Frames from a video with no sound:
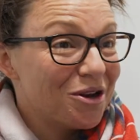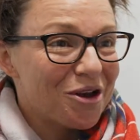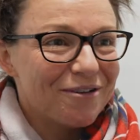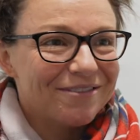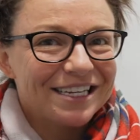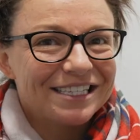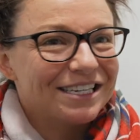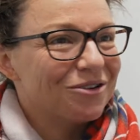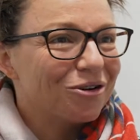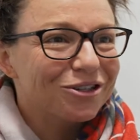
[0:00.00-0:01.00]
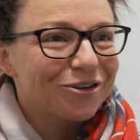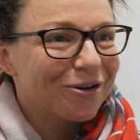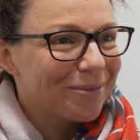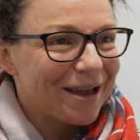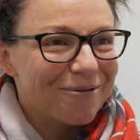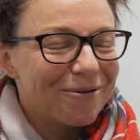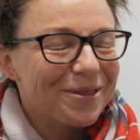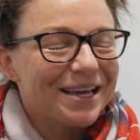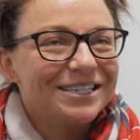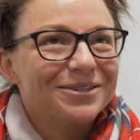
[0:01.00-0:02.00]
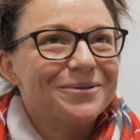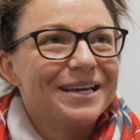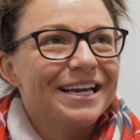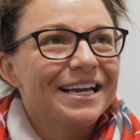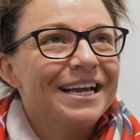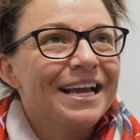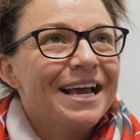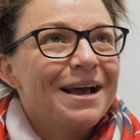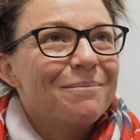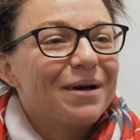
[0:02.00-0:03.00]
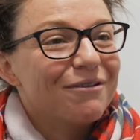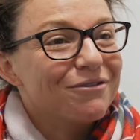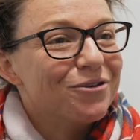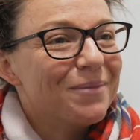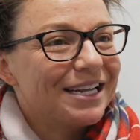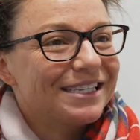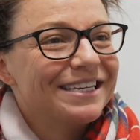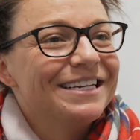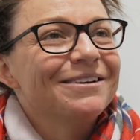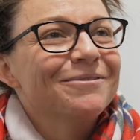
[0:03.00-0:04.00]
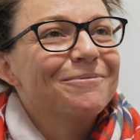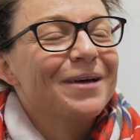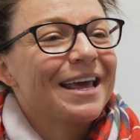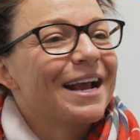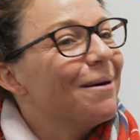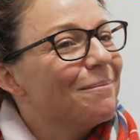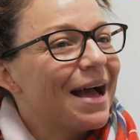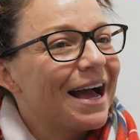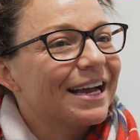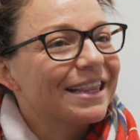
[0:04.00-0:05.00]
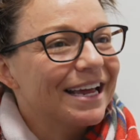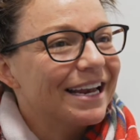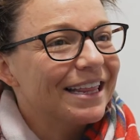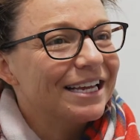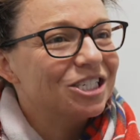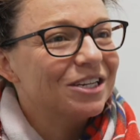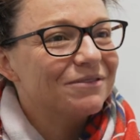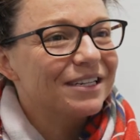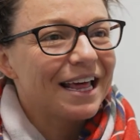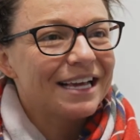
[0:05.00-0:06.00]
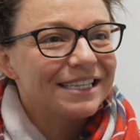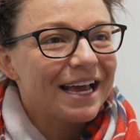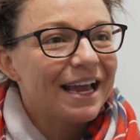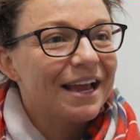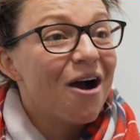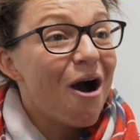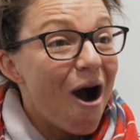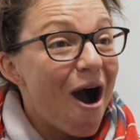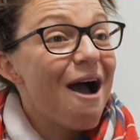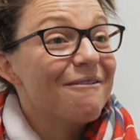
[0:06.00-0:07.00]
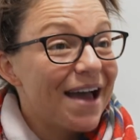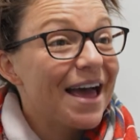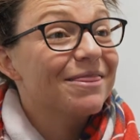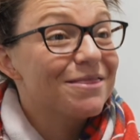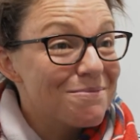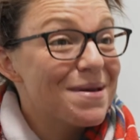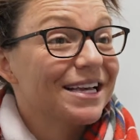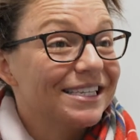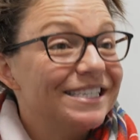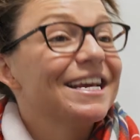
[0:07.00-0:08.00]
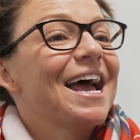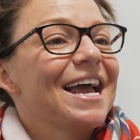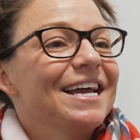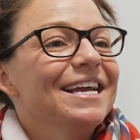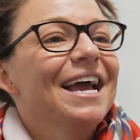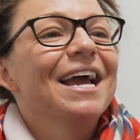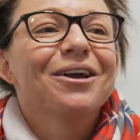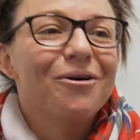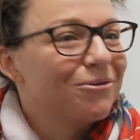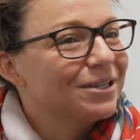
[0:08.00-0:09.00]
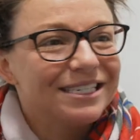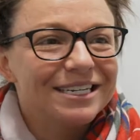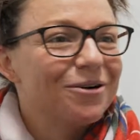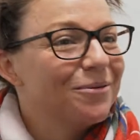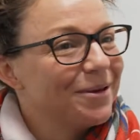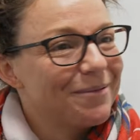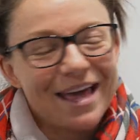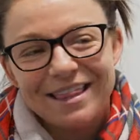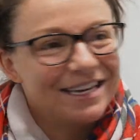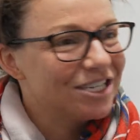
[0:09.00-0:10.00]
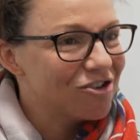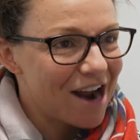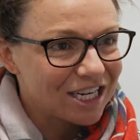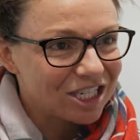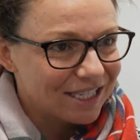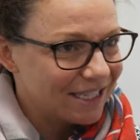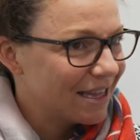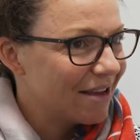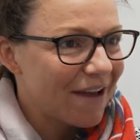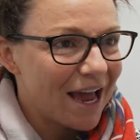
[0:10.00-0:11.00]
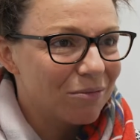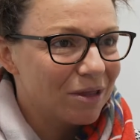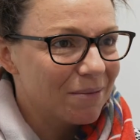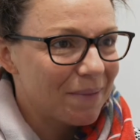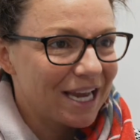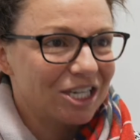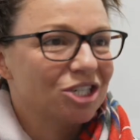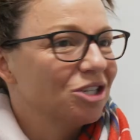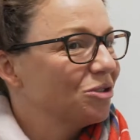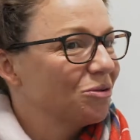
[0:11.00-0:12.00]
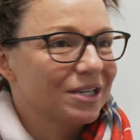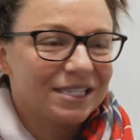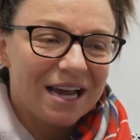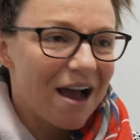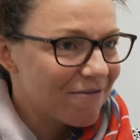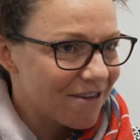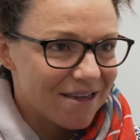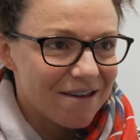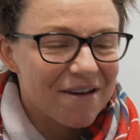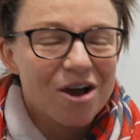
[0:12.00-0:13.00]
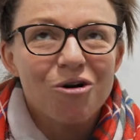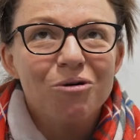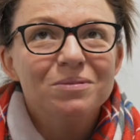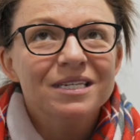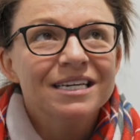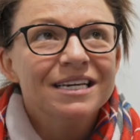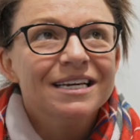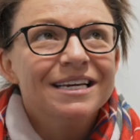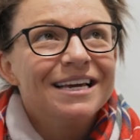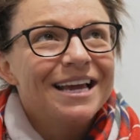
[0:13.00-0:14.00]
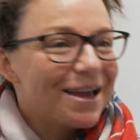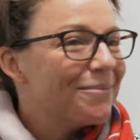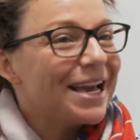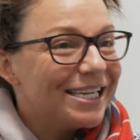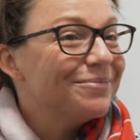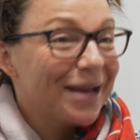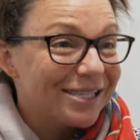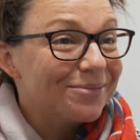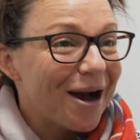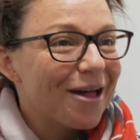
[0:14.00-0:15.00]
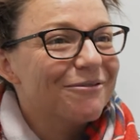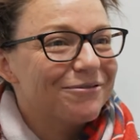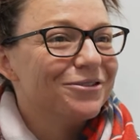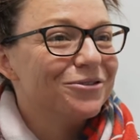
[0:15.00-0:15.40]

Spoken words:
nervous and not sure about what they're doing. But a few months in, when they come back at the end of their shift and they say, I've had the best day, and go on to tell me about the interactions that they've had with the patients or the staff that they've helped, it makes me smile and feel